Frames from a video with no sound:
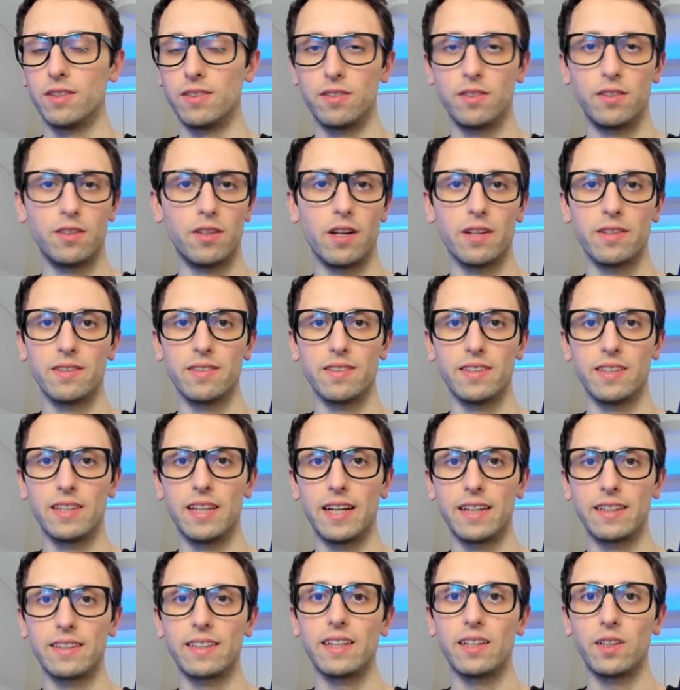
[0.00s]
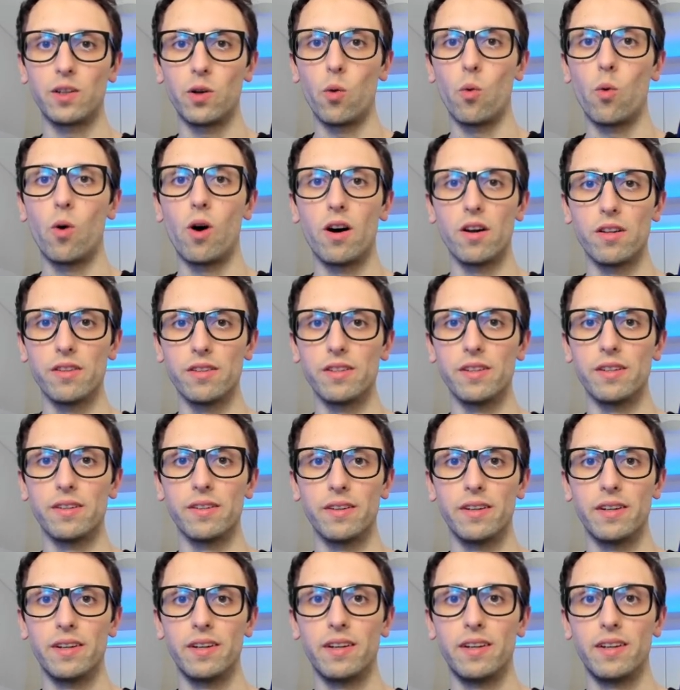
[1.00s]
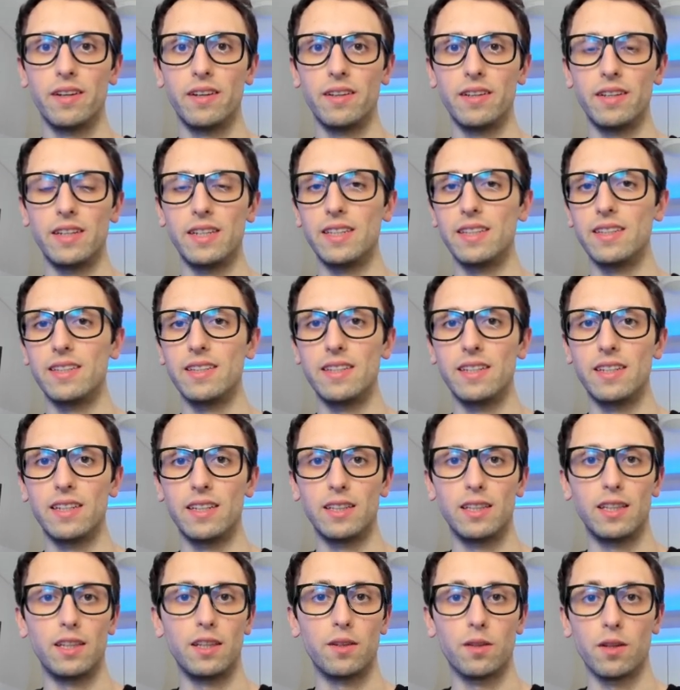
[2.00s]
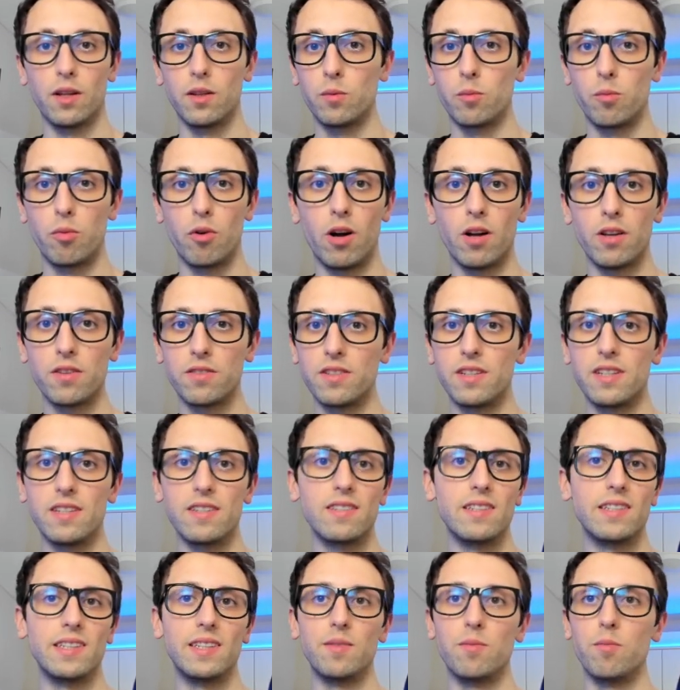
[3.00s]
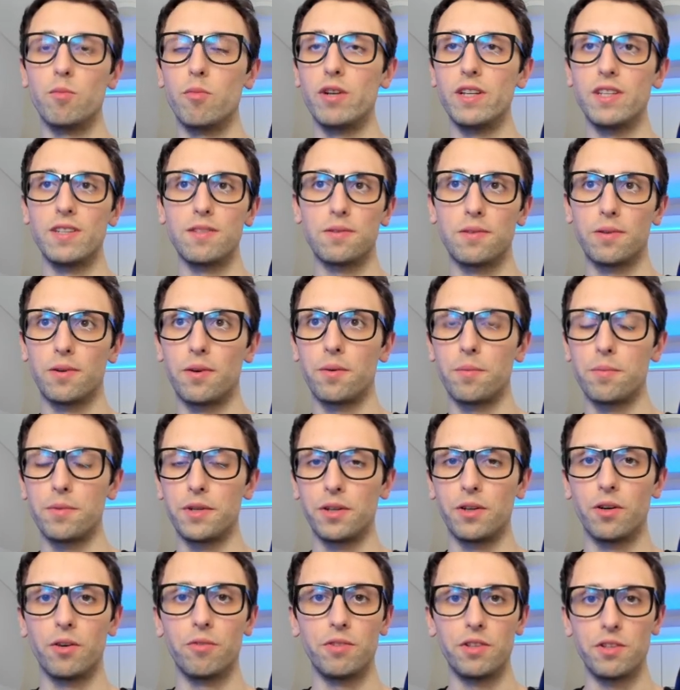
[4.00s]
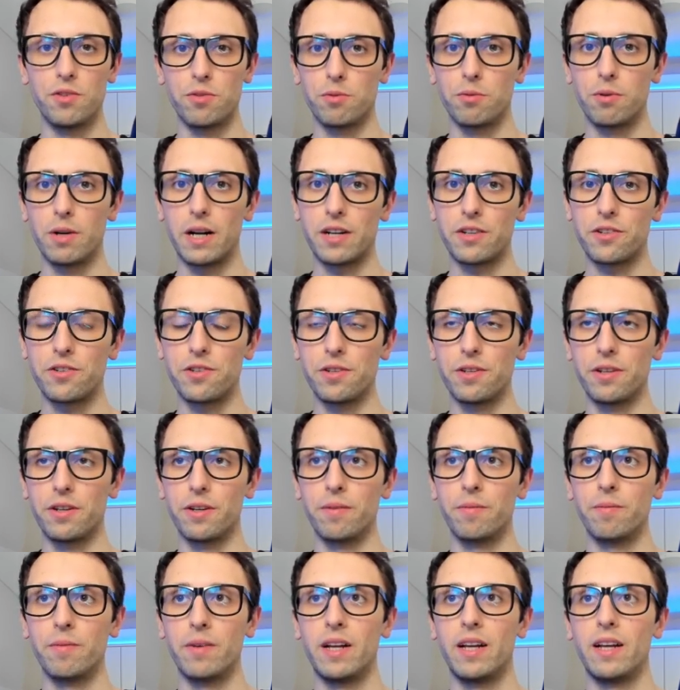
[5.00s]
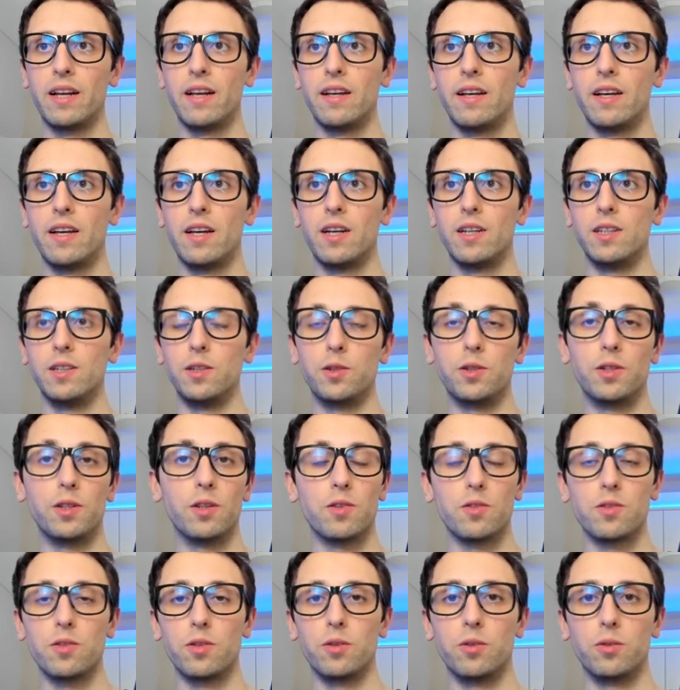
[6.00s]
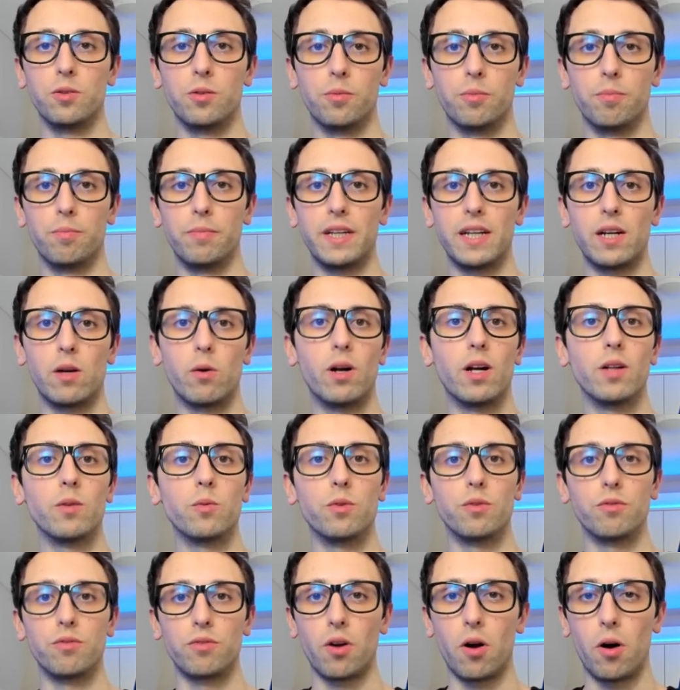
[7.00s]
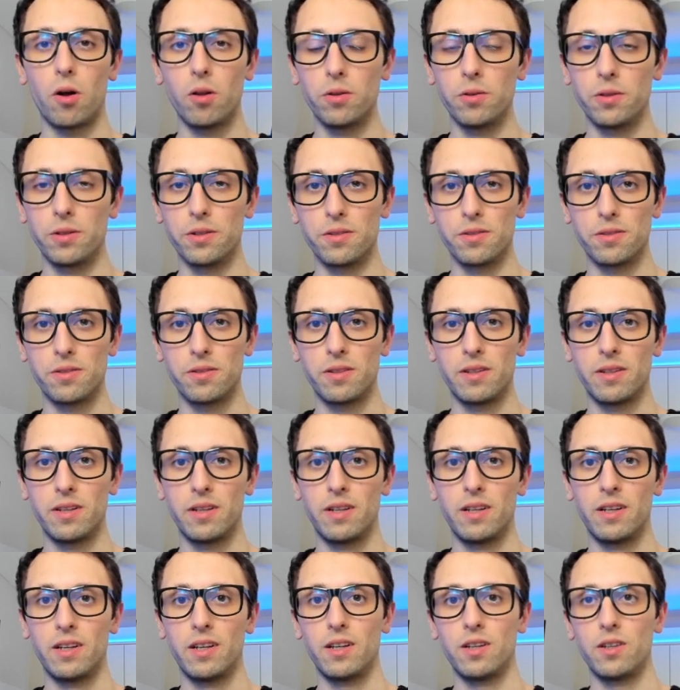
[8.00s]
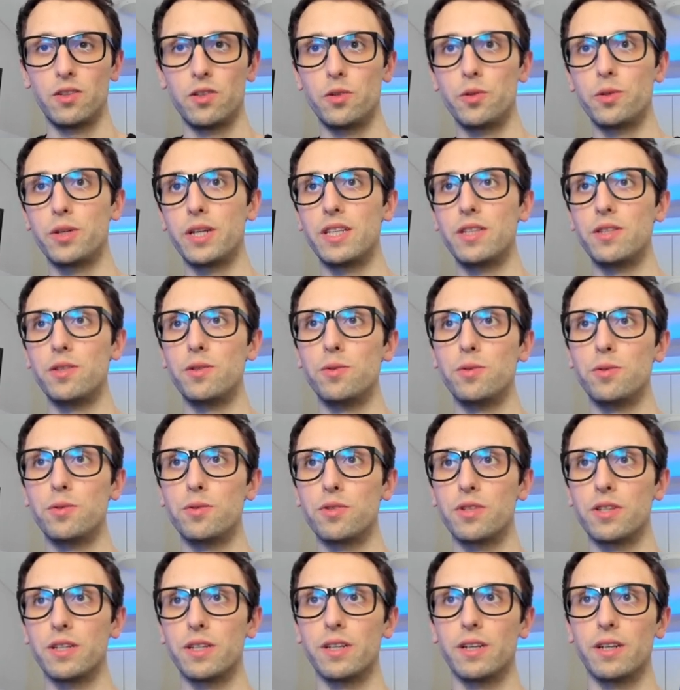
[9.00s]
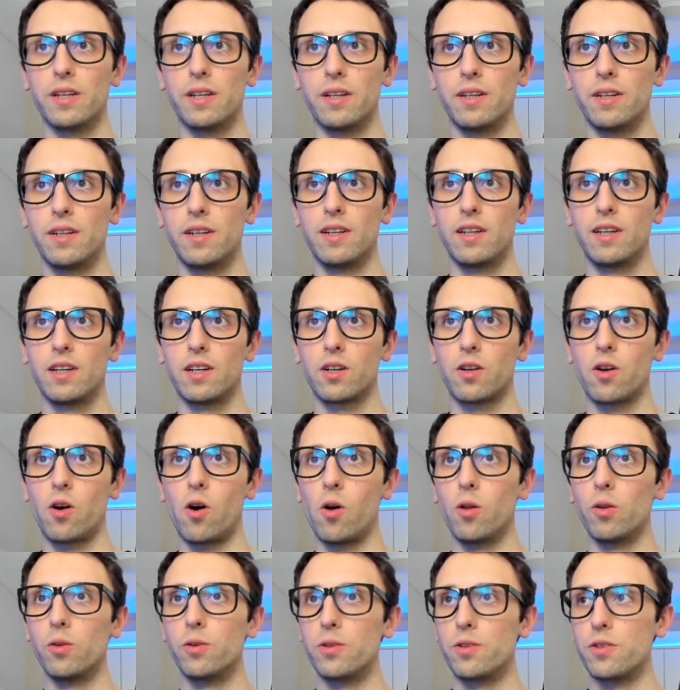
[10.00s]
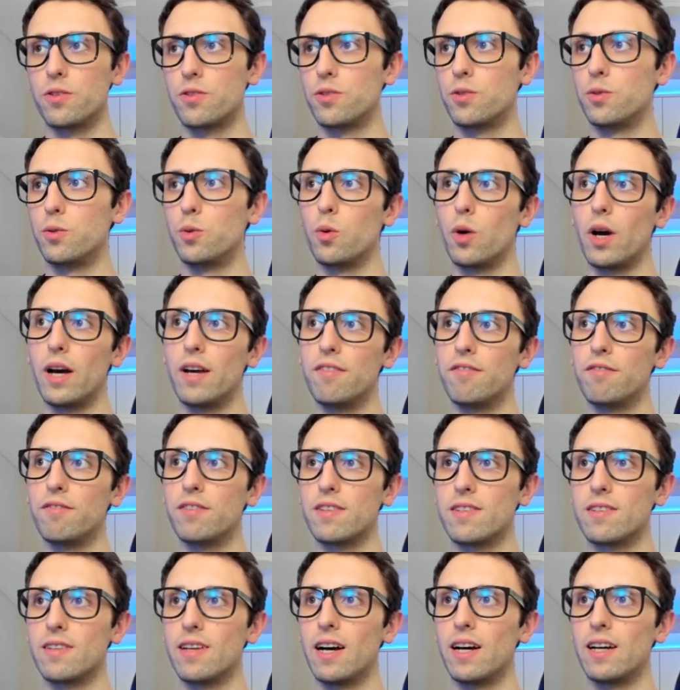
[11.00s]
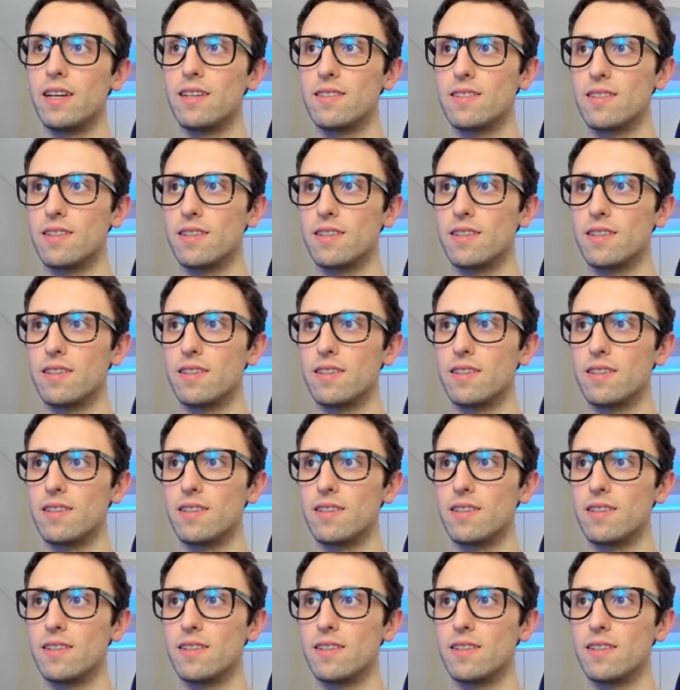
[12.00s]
thoughts that can go on in the thought process, in the brainstorming of the structure. You can also play around with colors. You can use colors to emphasize